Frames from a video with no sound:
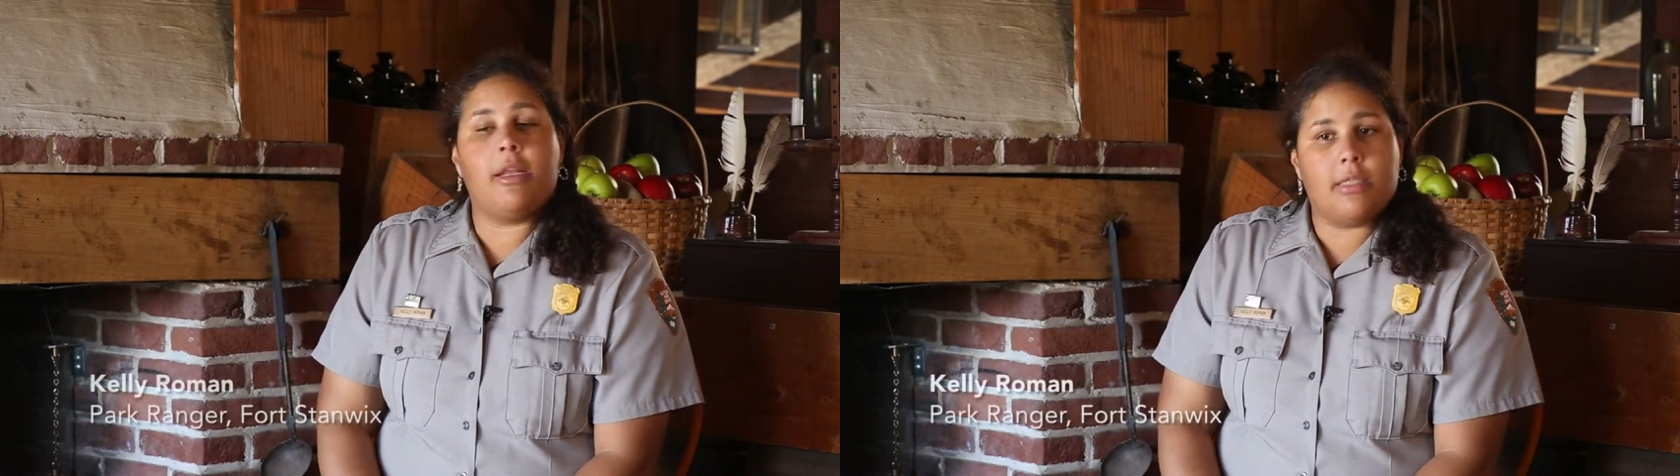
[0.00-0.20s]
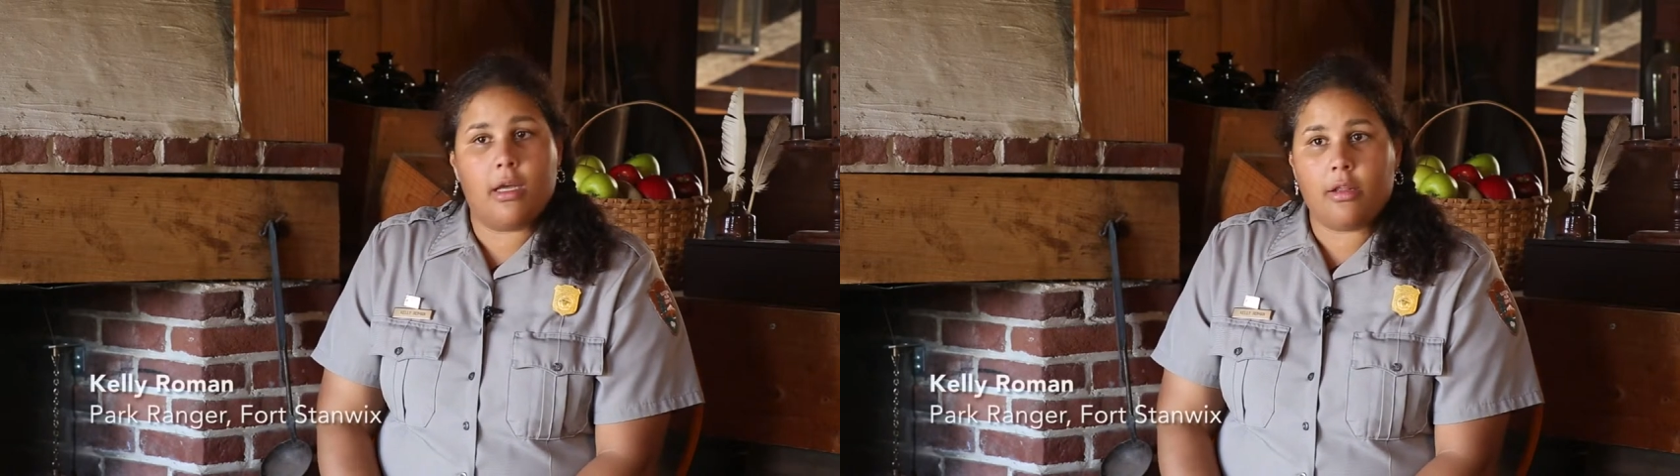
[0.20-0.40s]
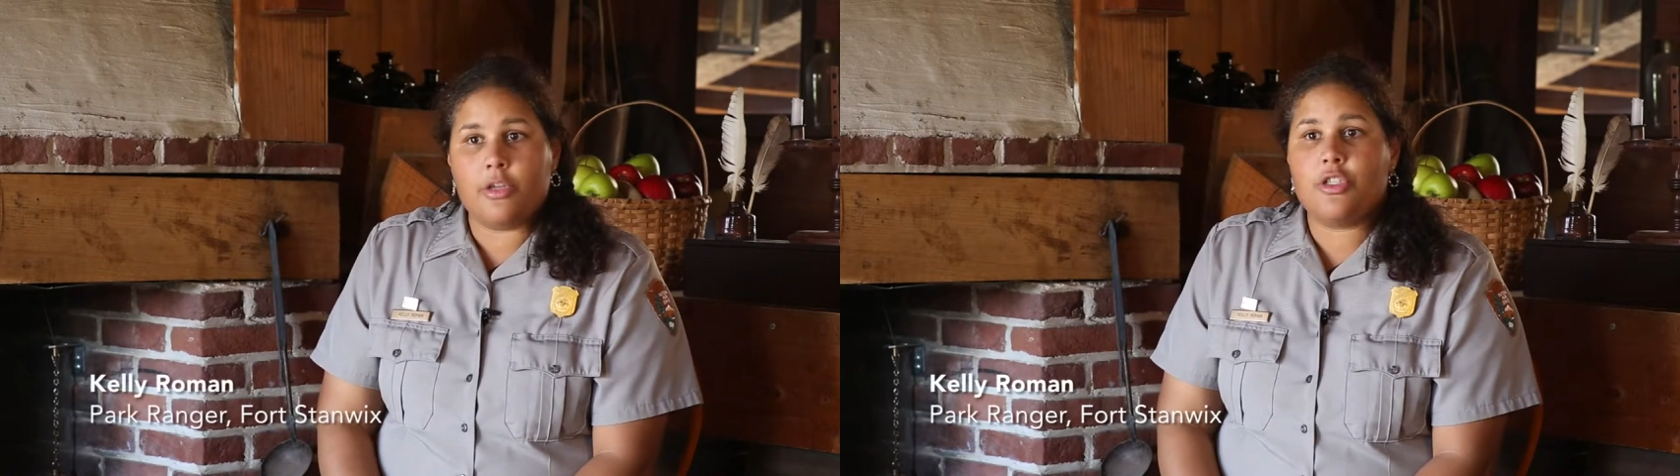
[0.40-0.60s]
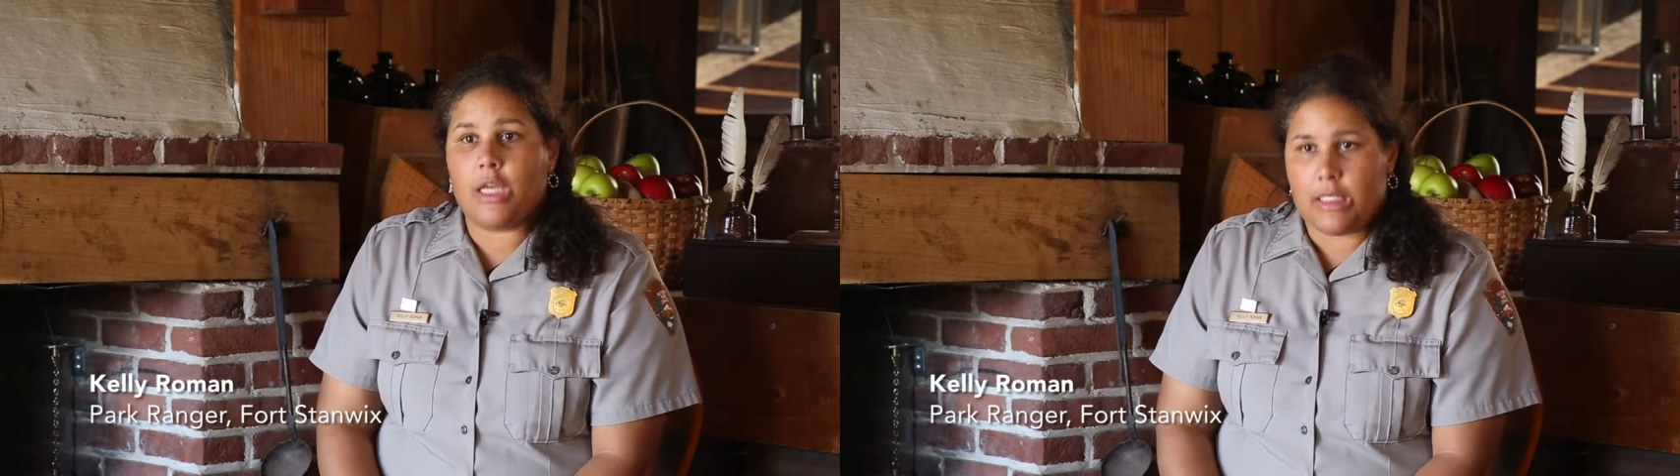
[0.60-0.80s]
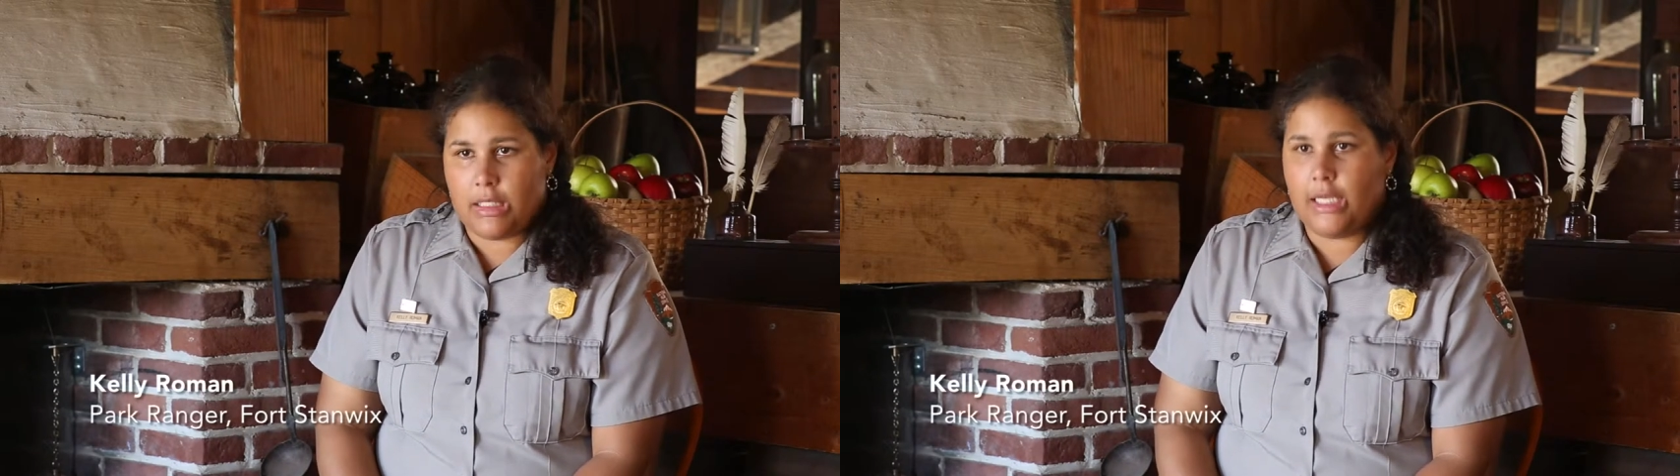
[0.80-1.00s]
and a sutler is
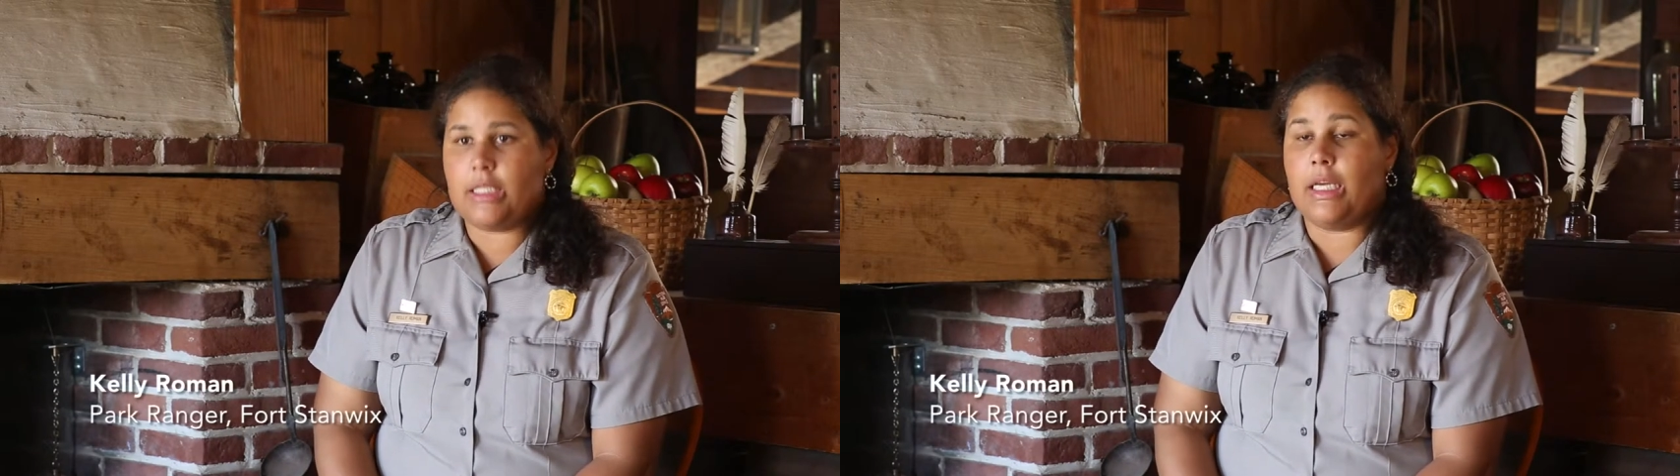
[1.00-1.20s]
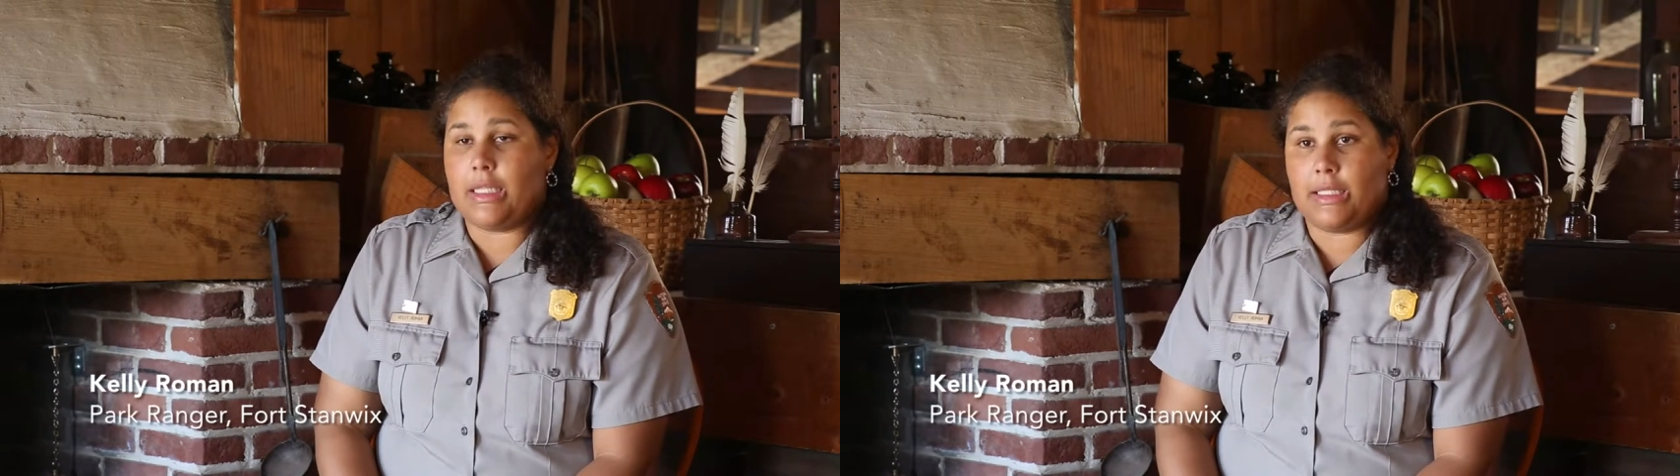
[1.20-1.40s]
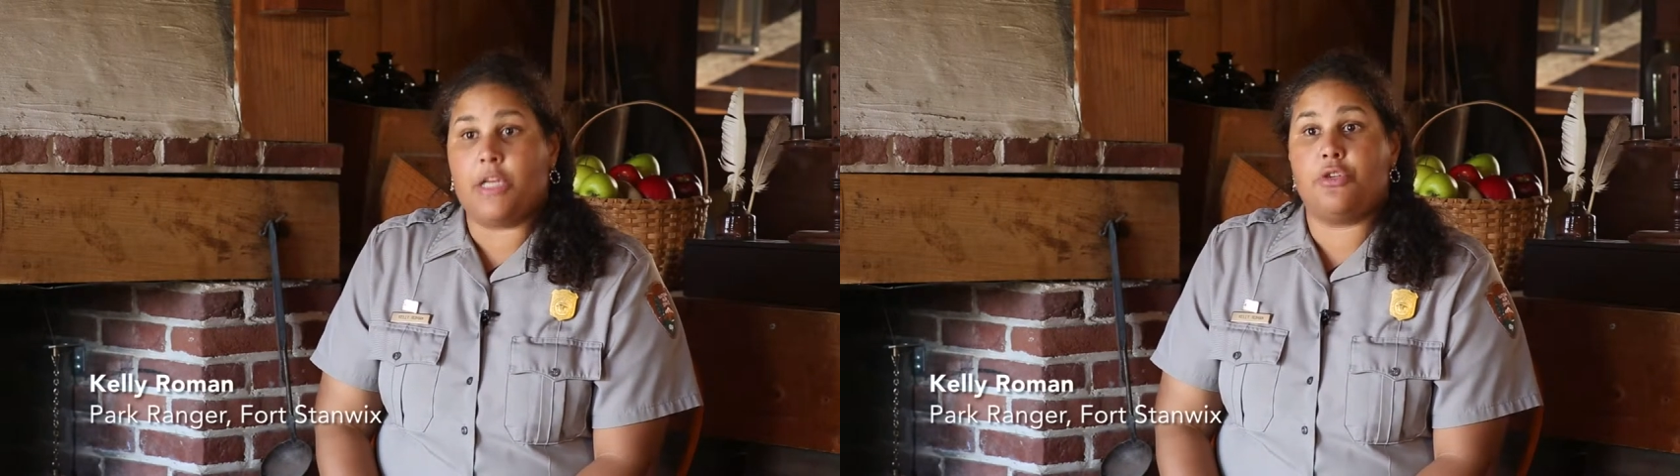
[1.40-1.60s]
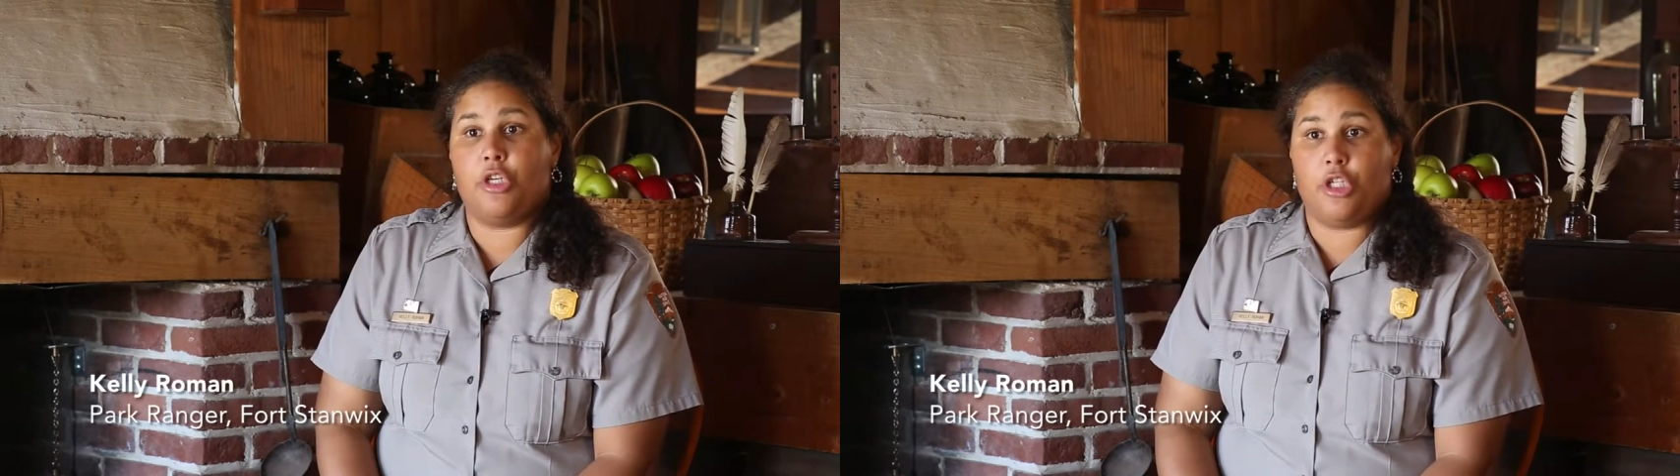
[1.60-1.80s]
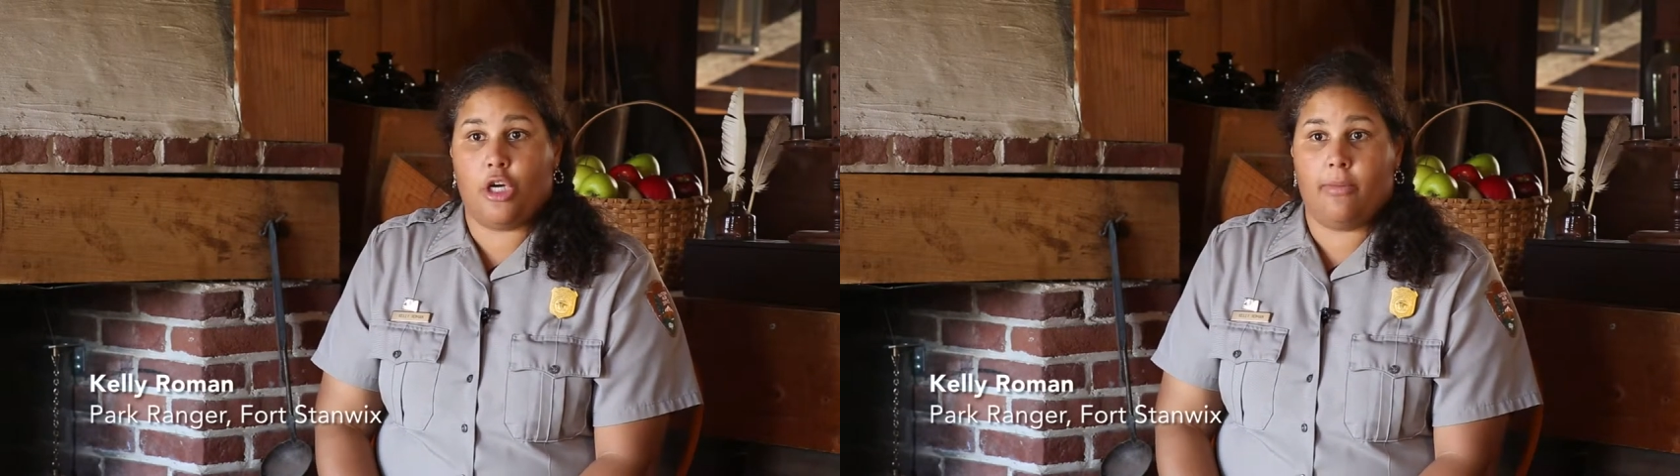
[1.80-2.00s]
just an 18th
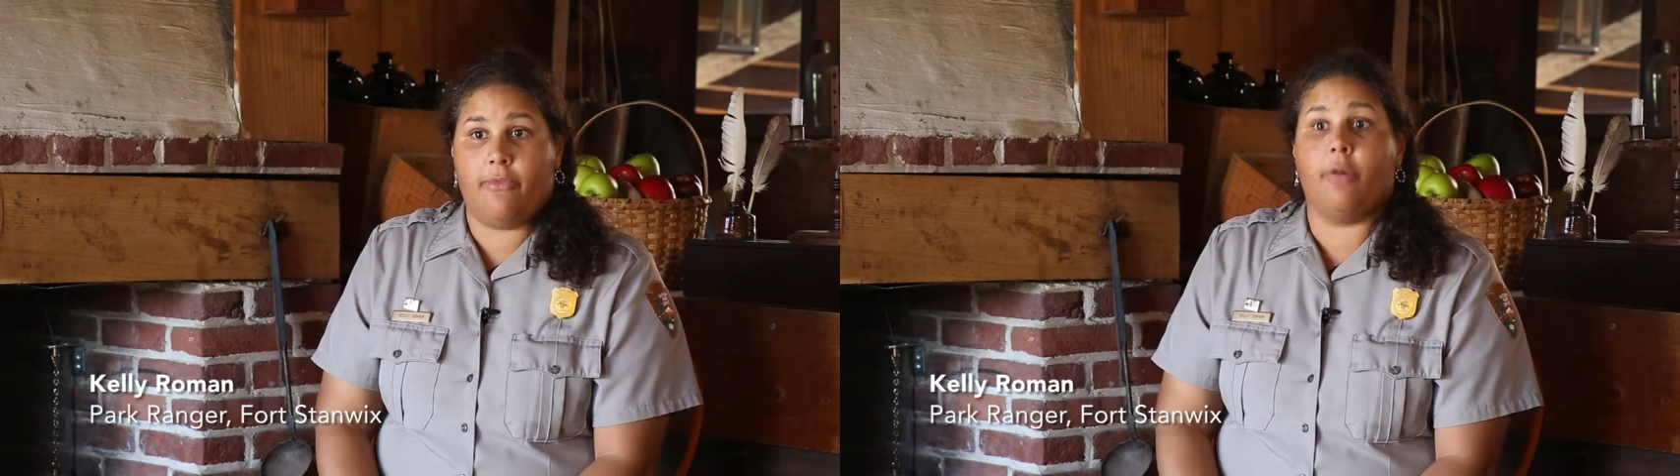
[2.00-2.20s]
century term